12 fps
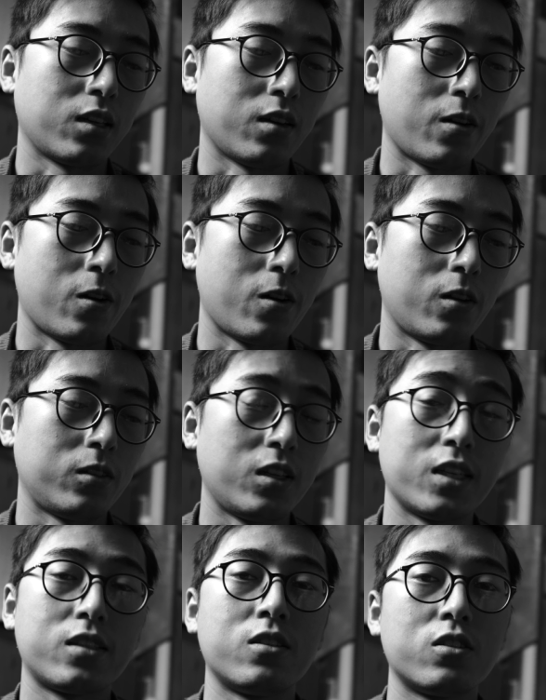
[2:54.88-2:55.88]
uh,
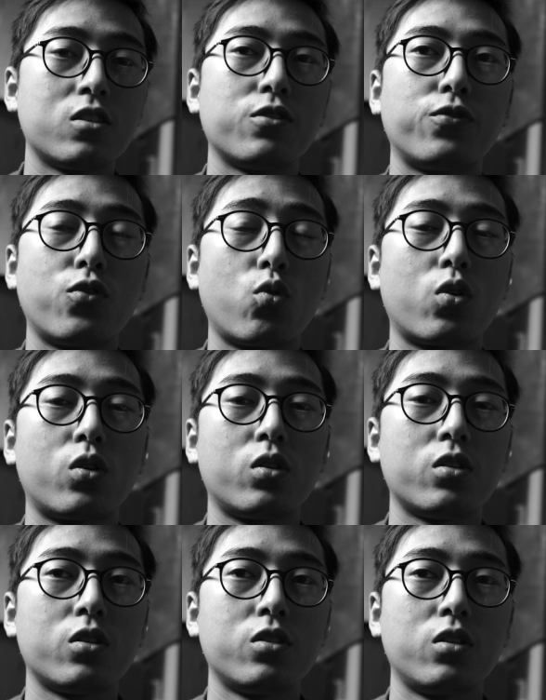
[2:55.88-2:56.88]
lessons
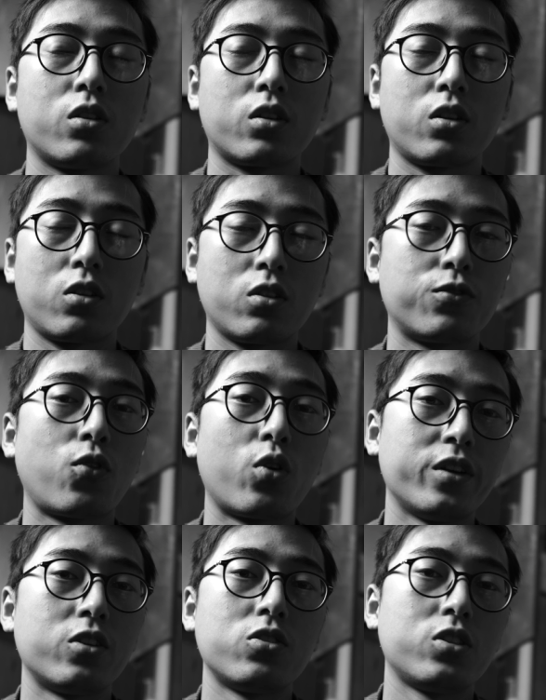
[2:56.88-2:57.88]
for
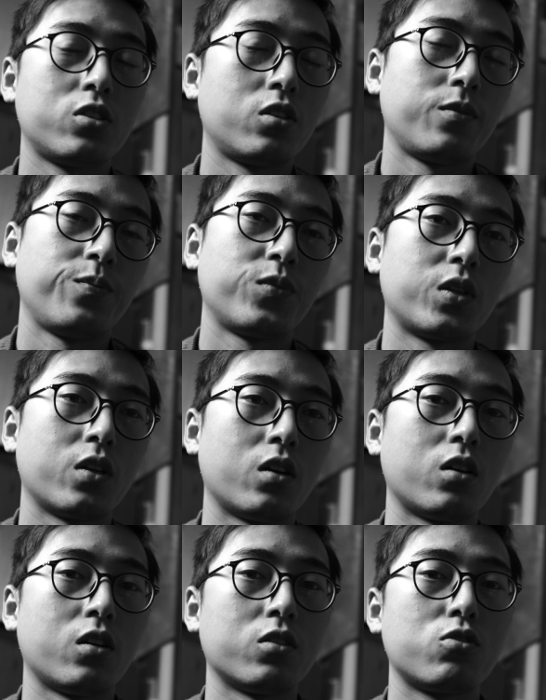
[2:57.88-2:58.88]
foreigners
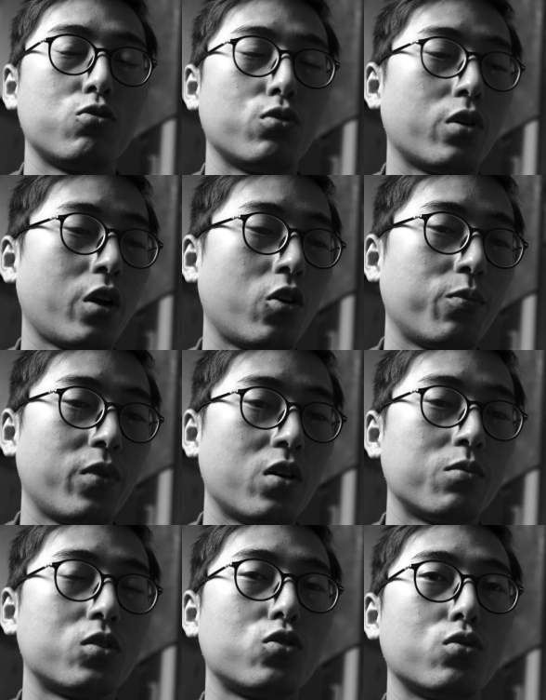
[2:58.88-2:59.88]
uh, to help
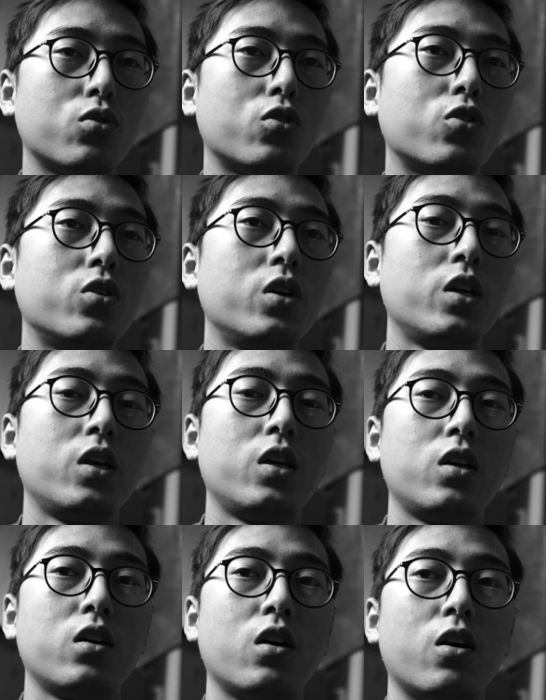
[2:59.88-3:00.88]
them to
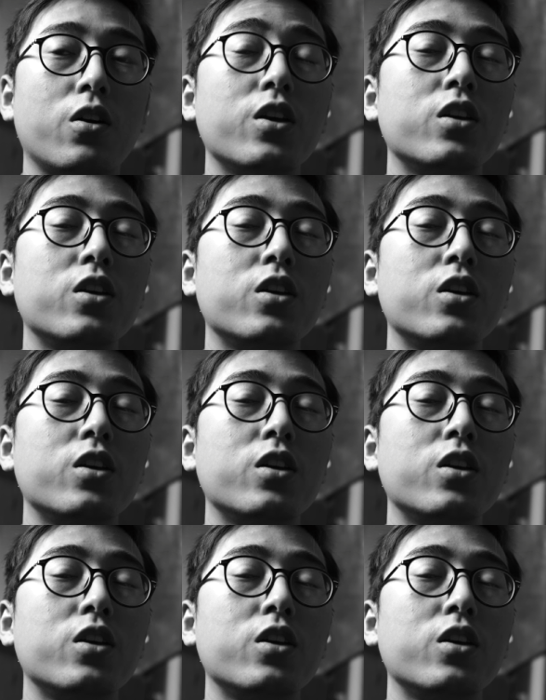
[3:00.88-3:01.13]
uh,